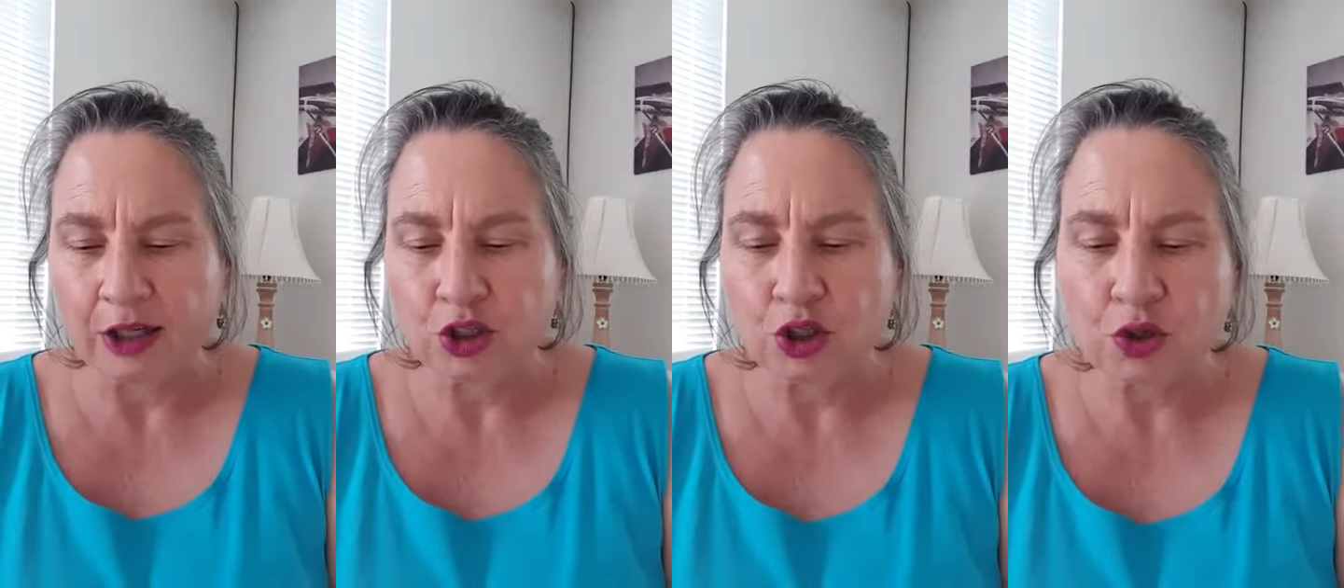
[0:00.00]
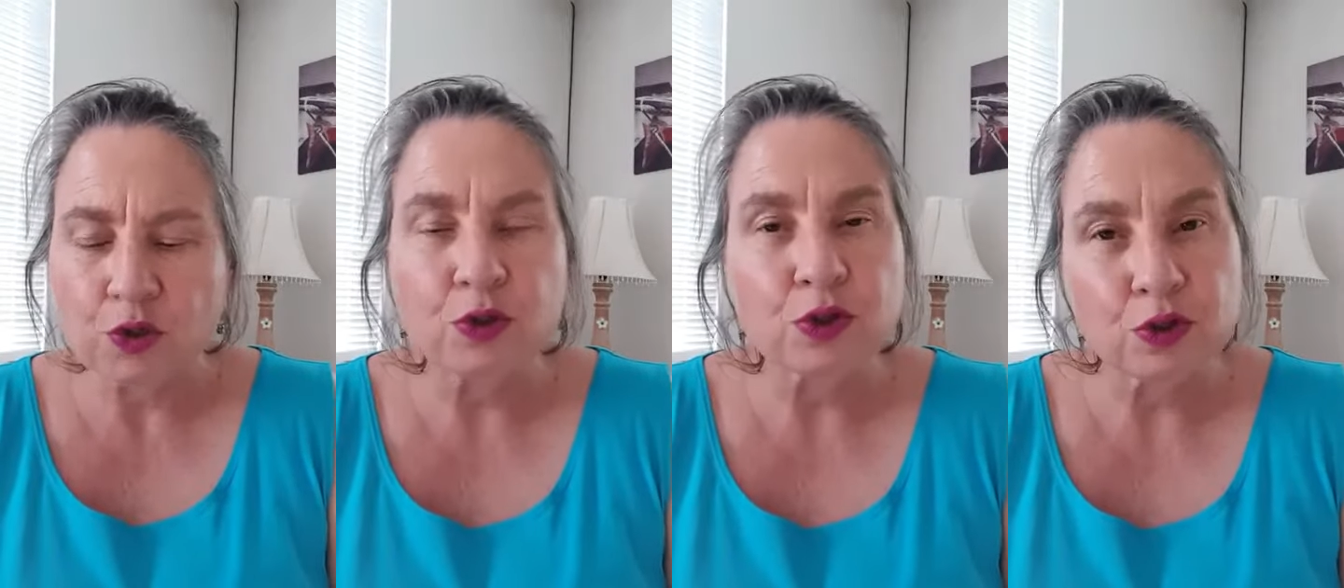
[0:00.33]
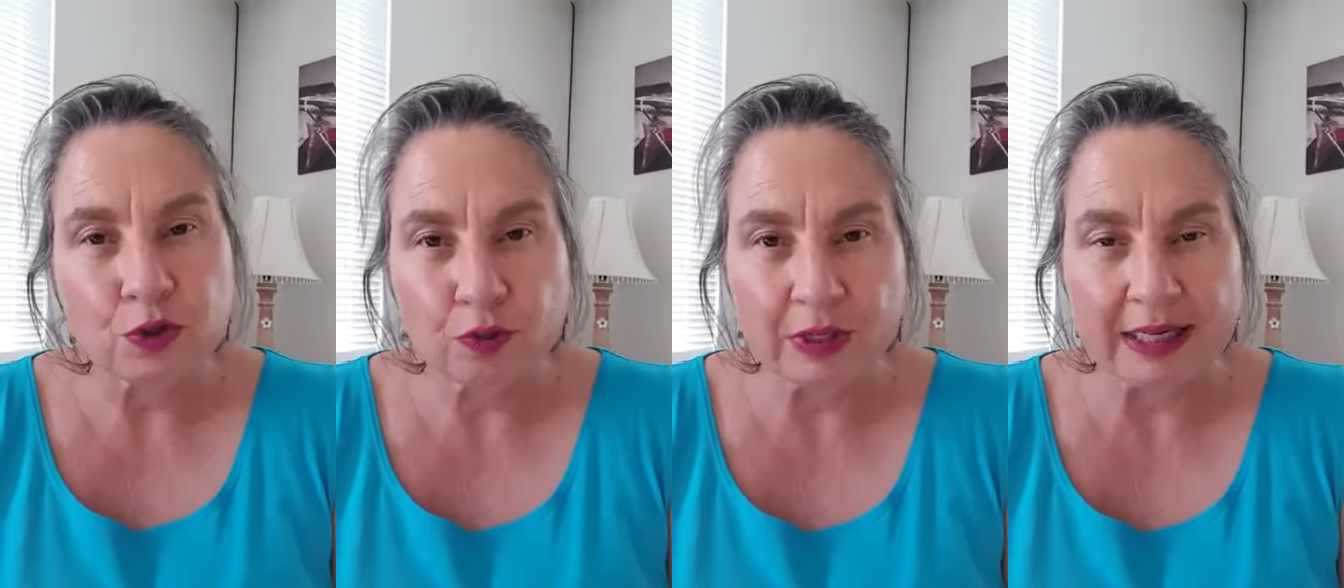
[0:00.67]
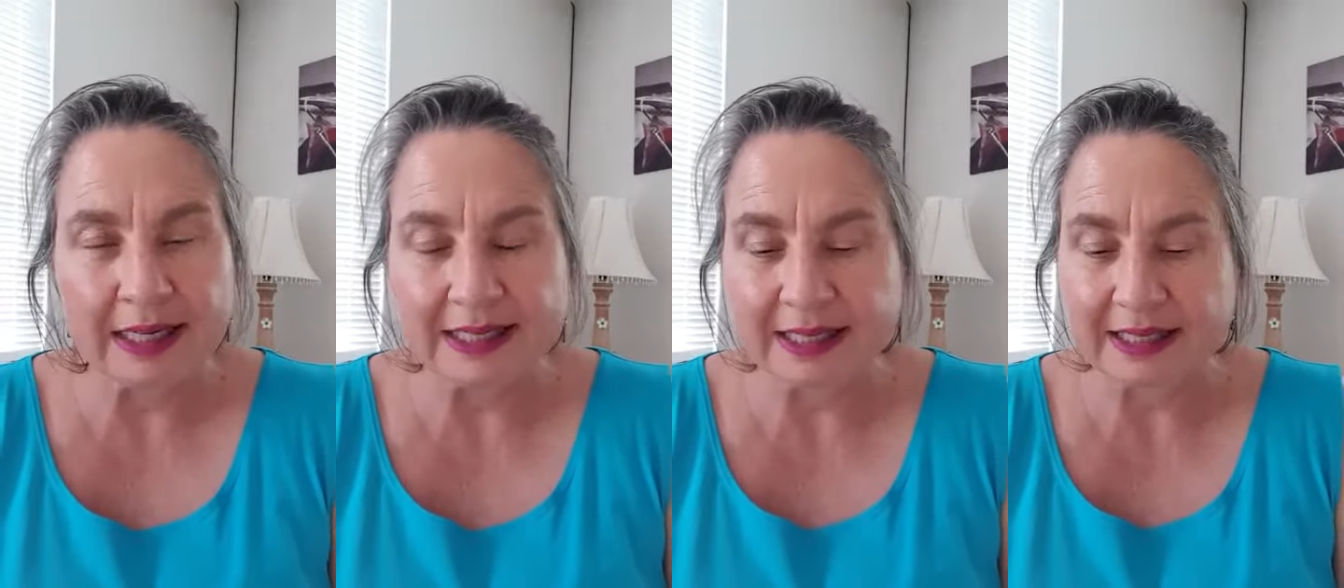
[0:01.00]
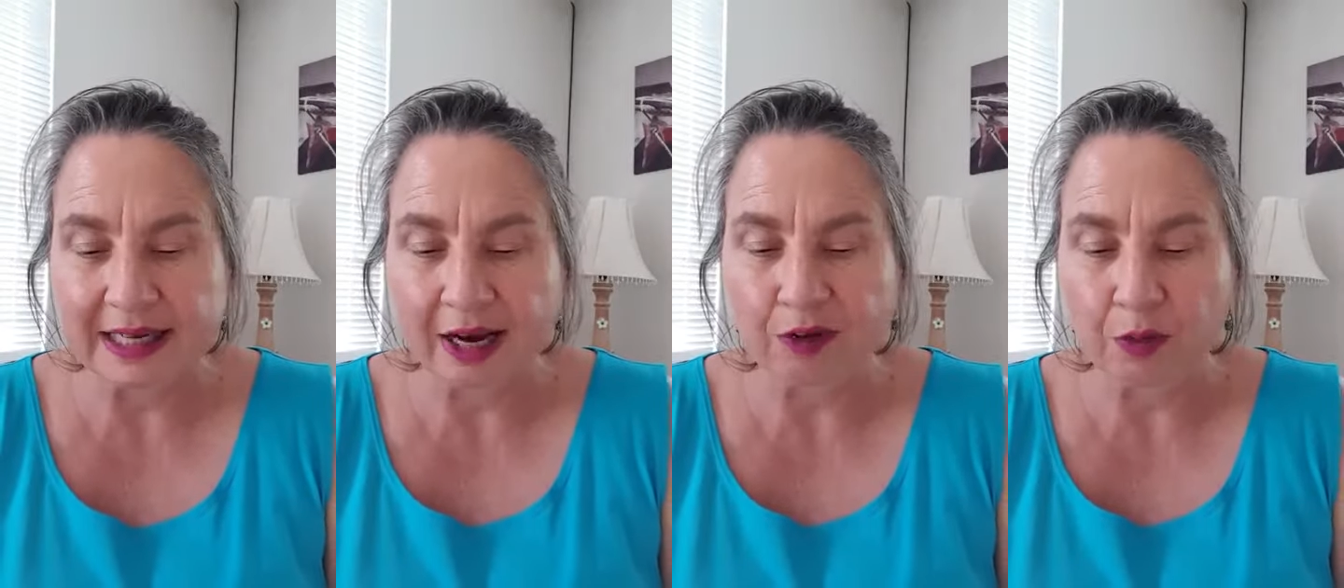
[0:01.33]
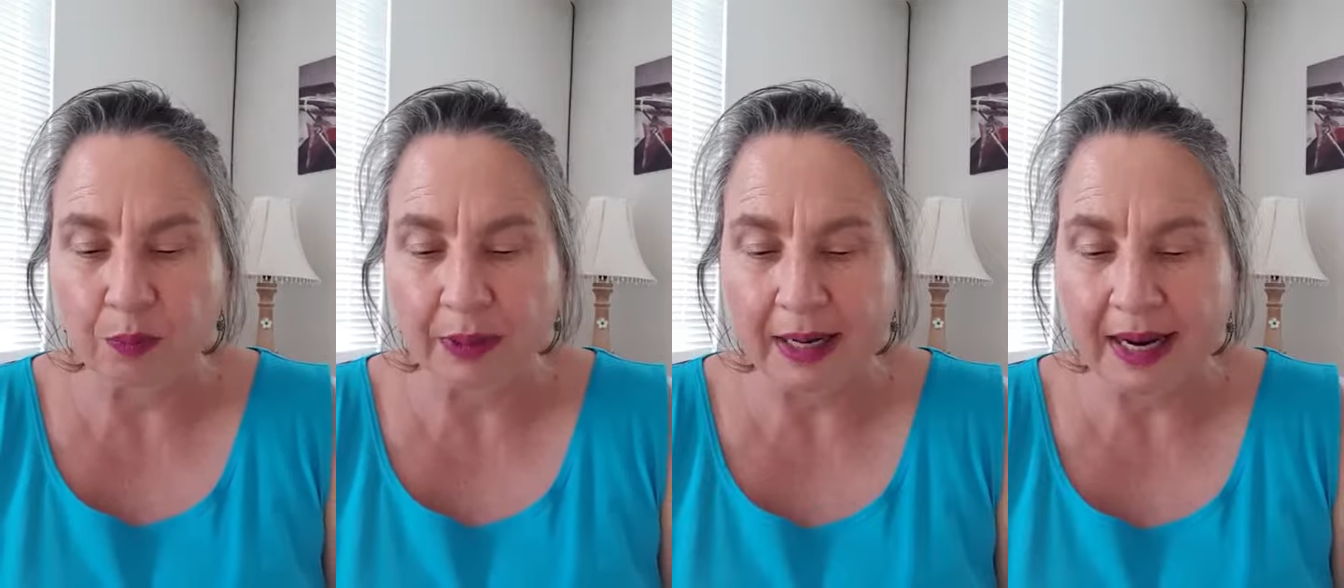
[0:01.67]
Choose to release it and
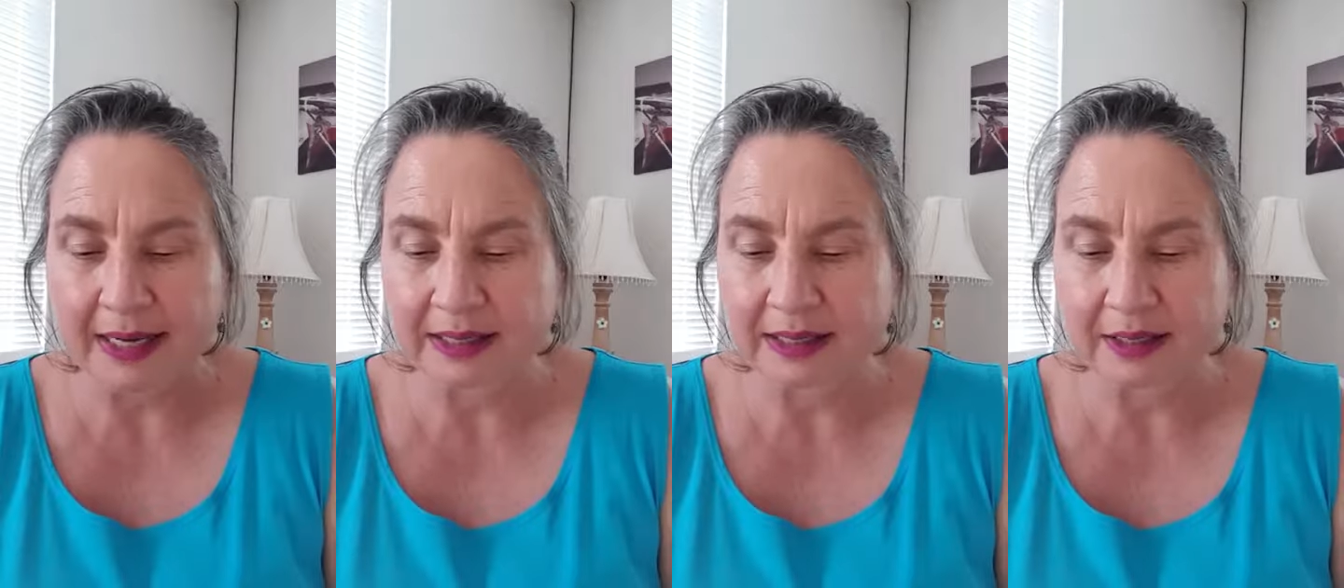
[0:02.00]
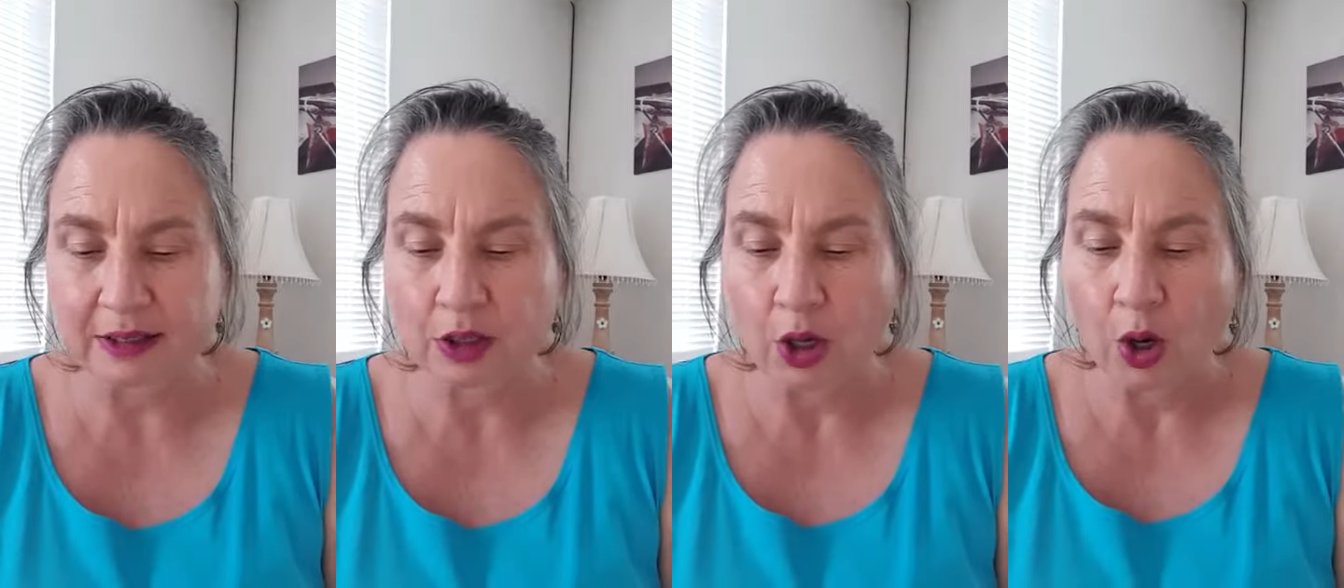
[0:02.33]
replace it